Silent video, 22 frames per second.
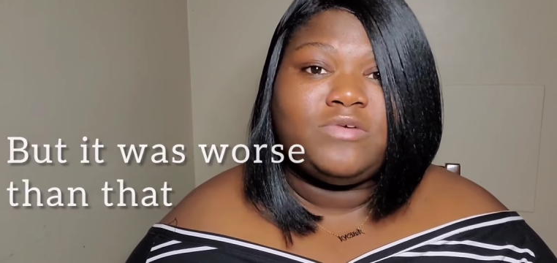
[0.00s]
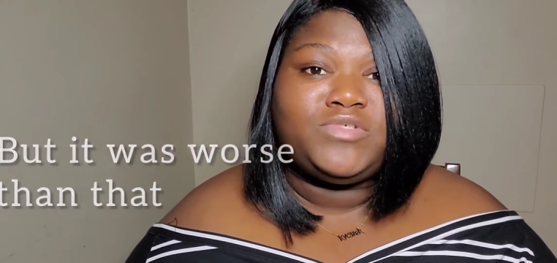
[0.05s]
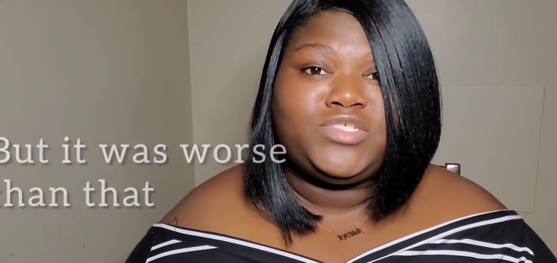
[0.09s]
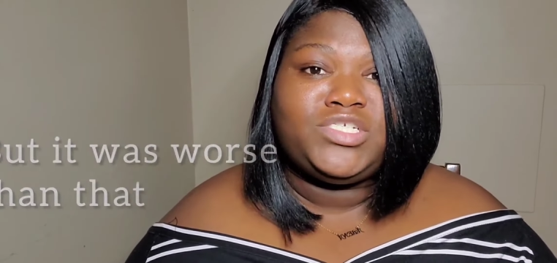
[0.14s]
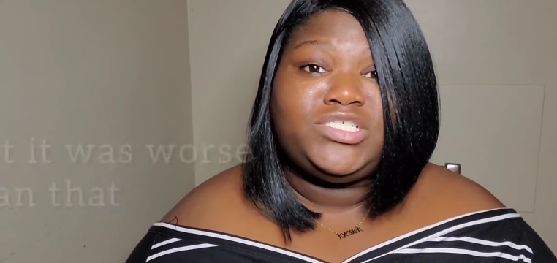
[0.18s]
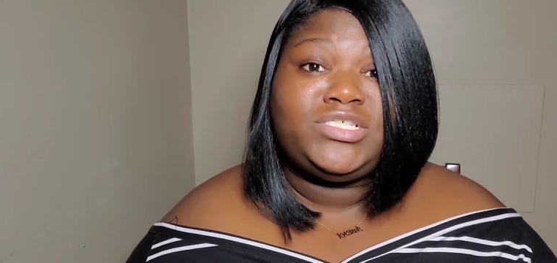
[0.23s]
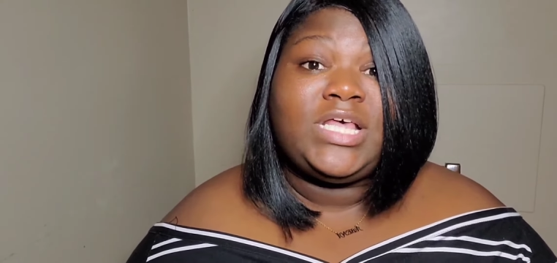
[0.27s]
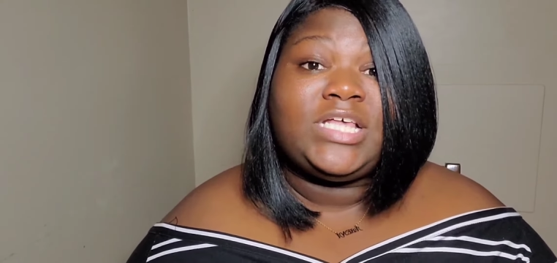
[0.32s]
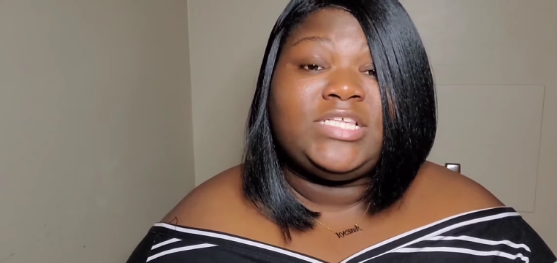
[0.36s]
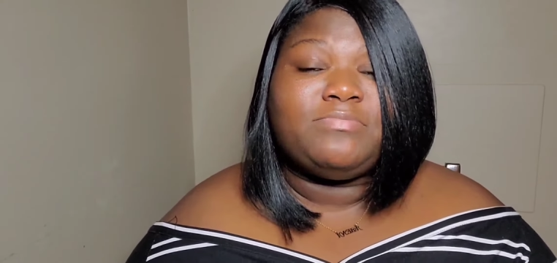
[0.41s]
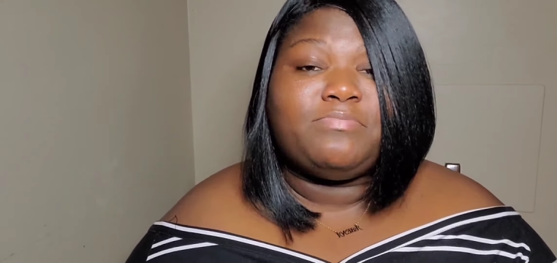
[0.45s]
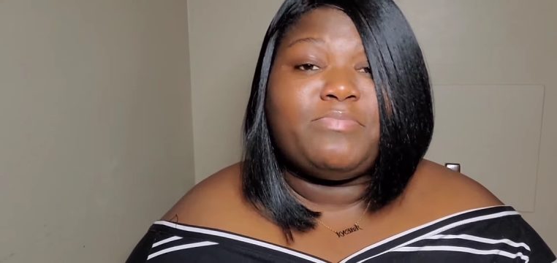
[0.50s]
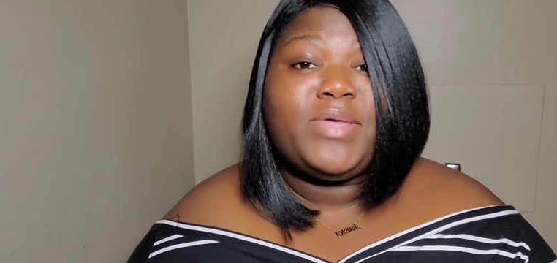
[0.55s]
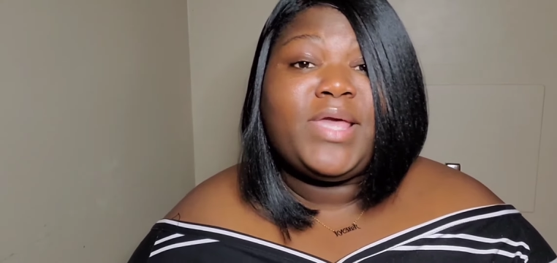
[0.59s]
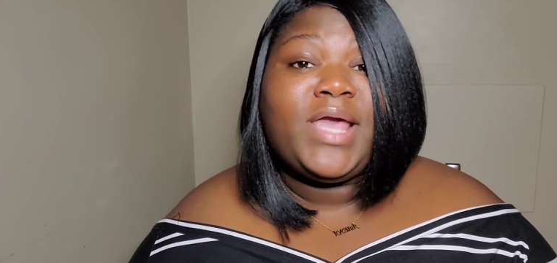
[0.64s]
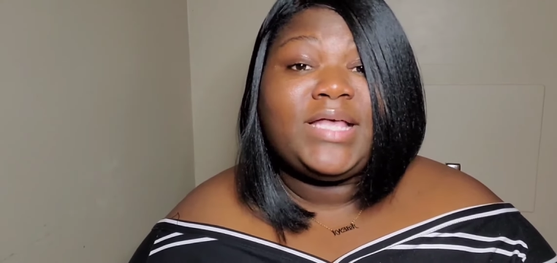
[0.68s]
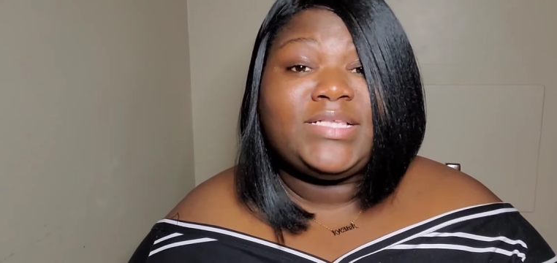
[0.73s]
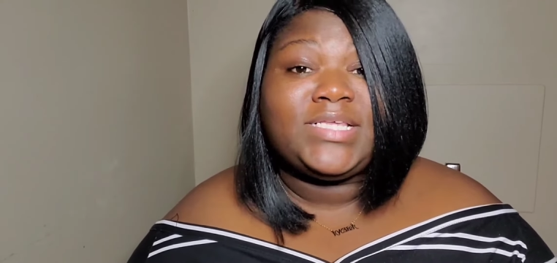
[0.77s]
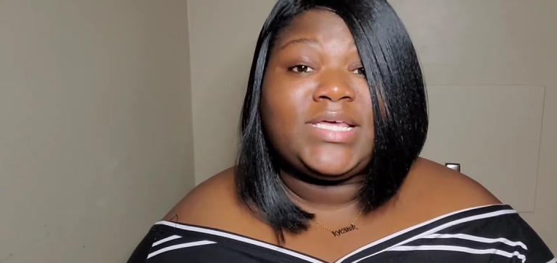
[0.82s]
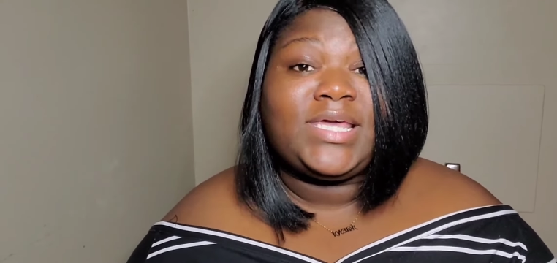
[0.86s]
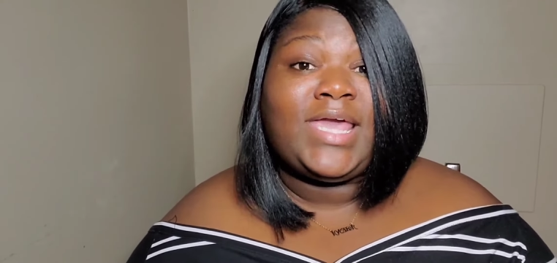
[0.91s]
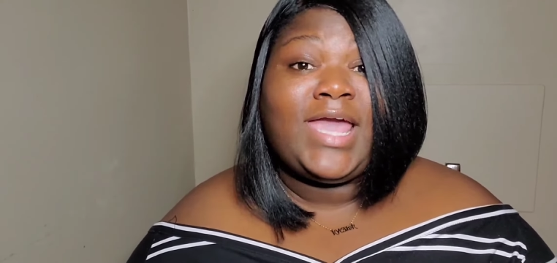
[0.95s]
She's as big
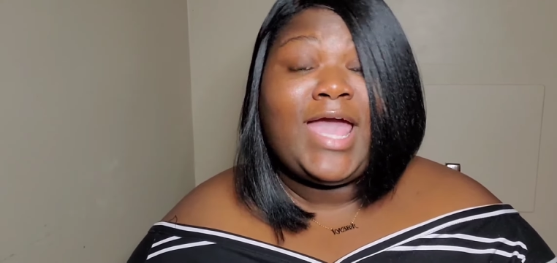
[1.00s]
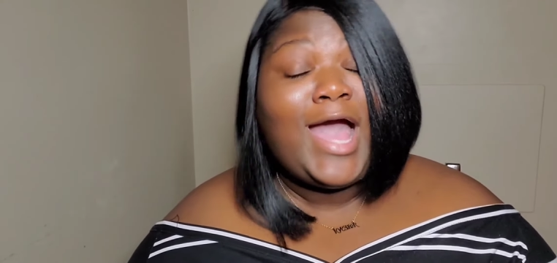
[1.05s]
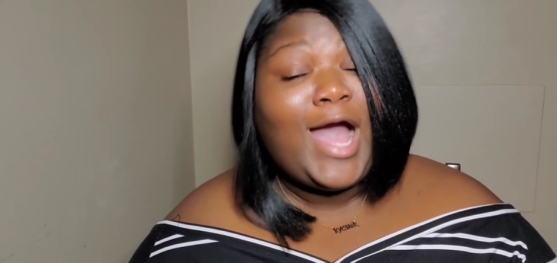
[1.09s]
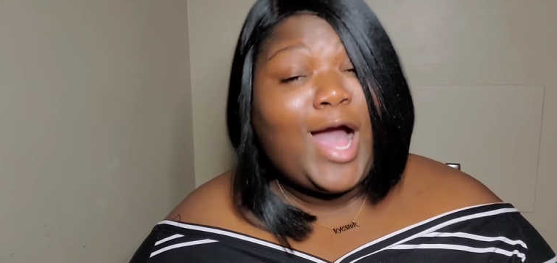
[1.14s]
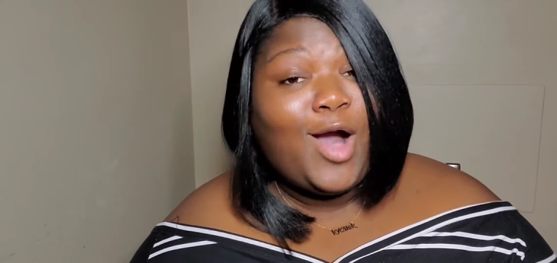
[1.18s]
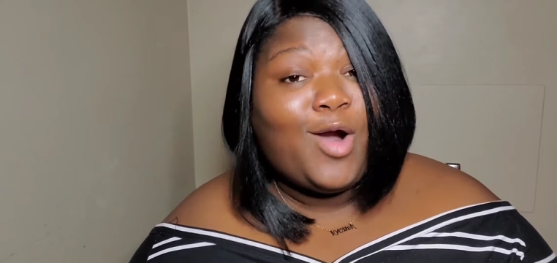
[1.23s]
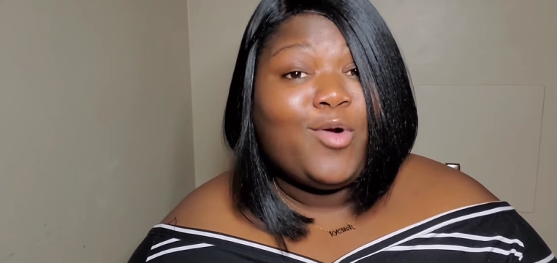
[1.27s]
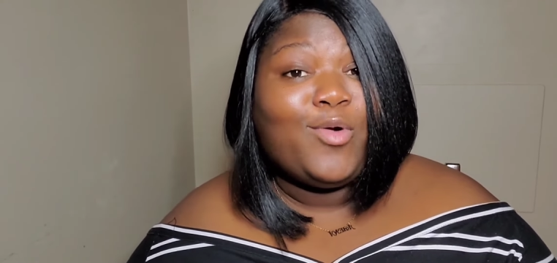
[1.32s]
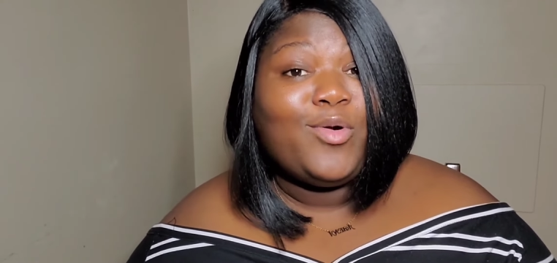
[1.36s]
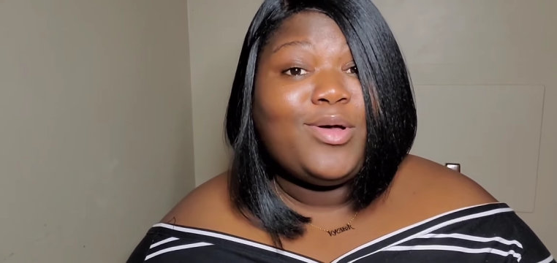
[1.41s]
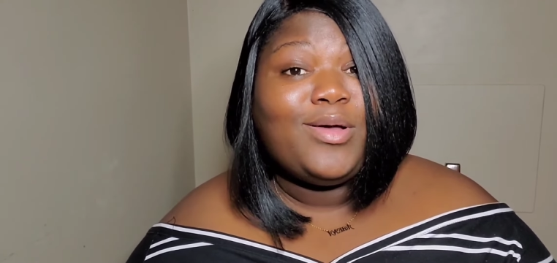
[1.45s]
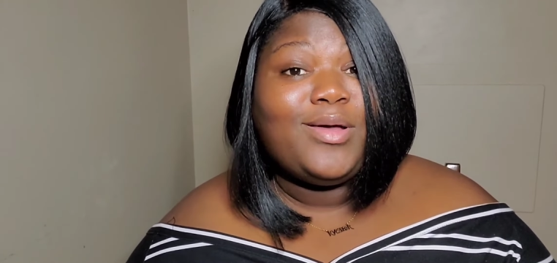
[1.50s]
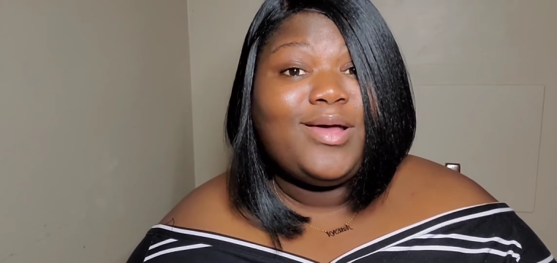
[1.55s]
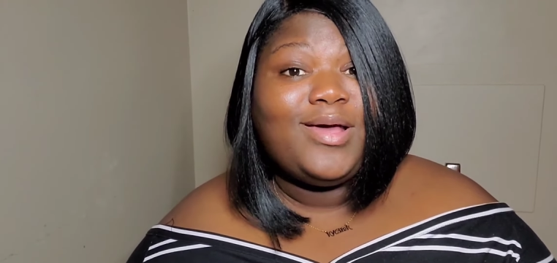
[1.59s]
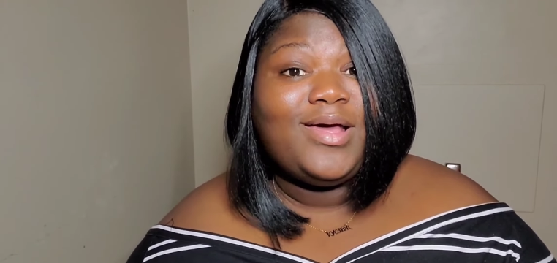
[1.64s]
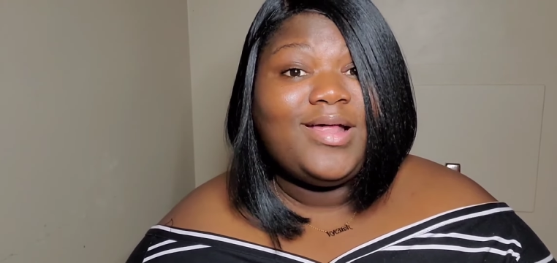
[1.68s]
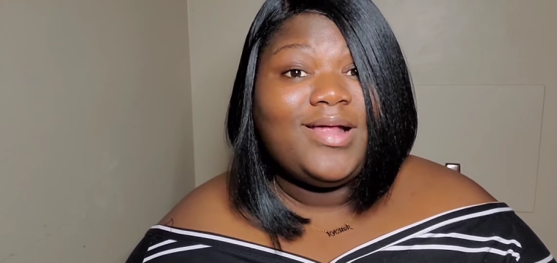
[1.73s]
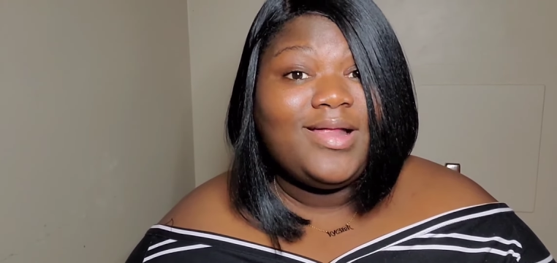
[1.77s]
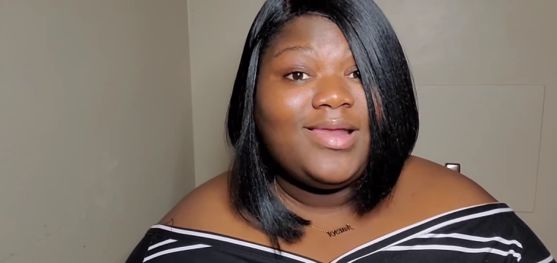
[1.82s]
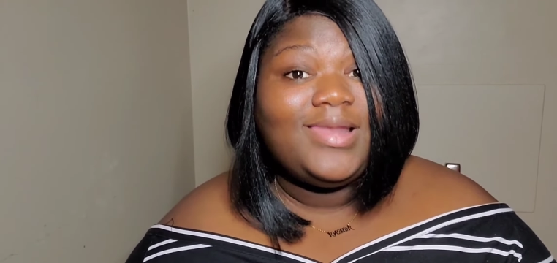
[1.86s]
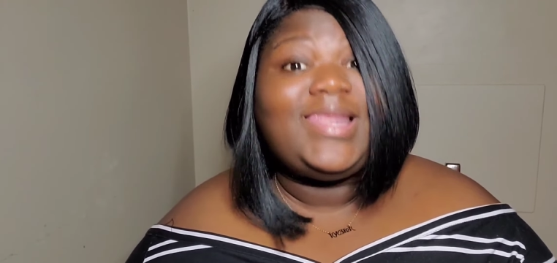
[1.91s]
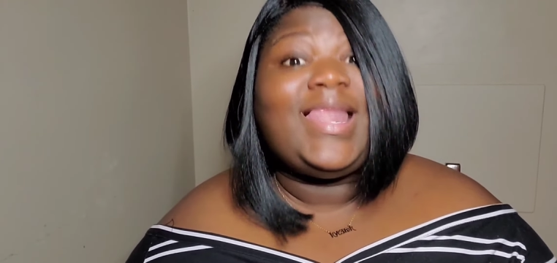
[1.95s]
as a cow.
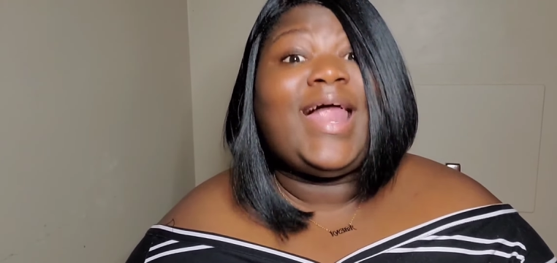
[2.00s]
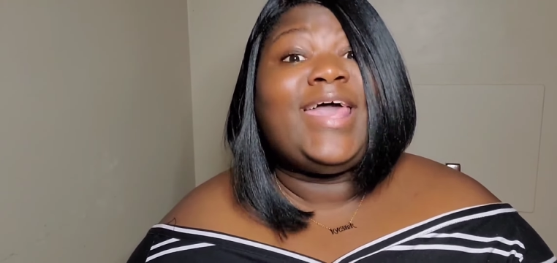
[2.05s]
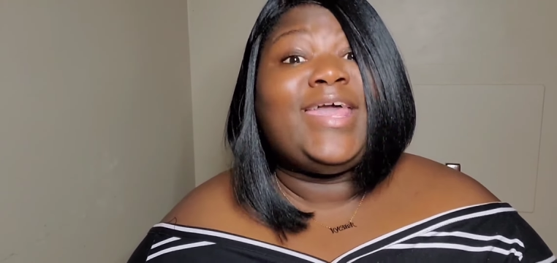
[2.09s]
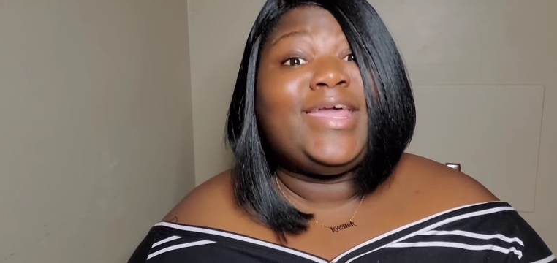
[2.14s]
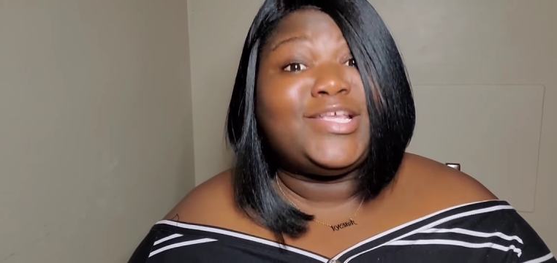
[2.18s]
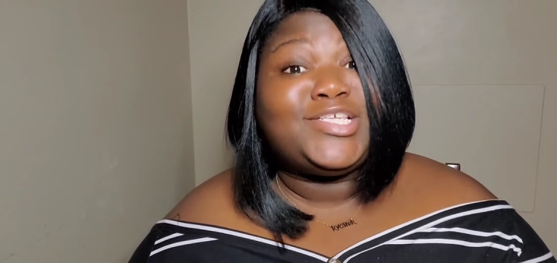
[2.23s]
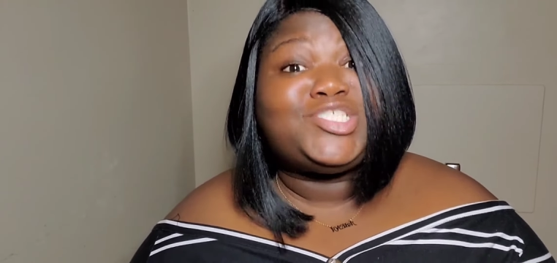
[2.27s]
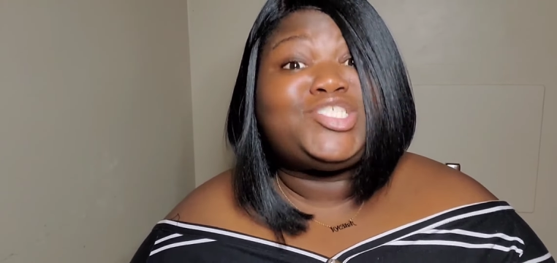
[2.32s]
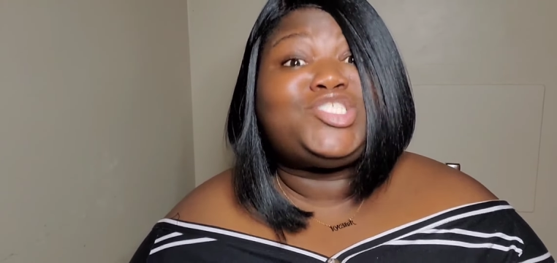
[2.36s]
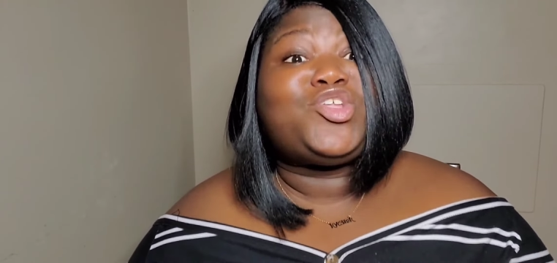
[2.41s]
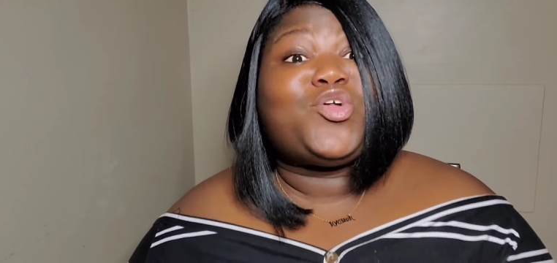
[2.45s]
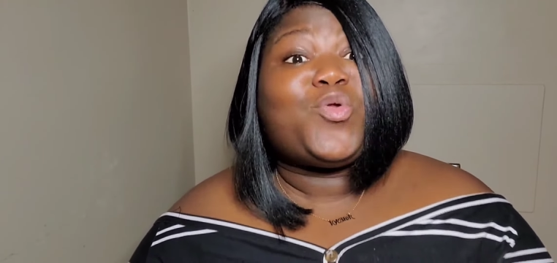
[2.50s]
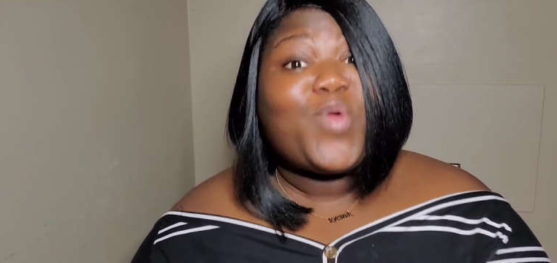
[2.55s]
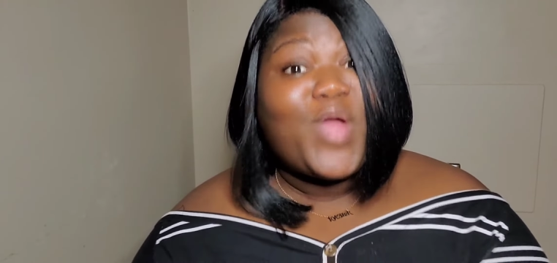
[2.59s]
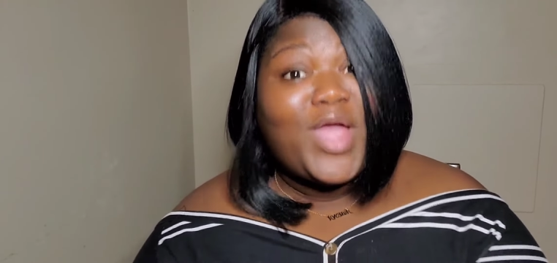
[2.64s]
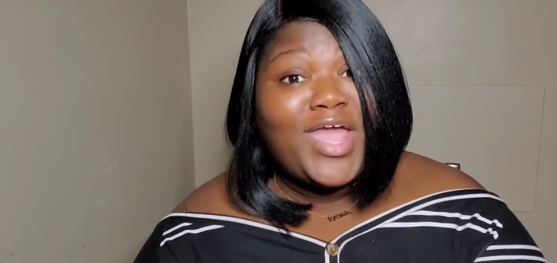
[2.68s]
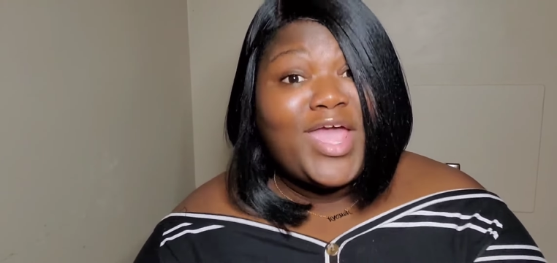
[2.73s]
Like, straight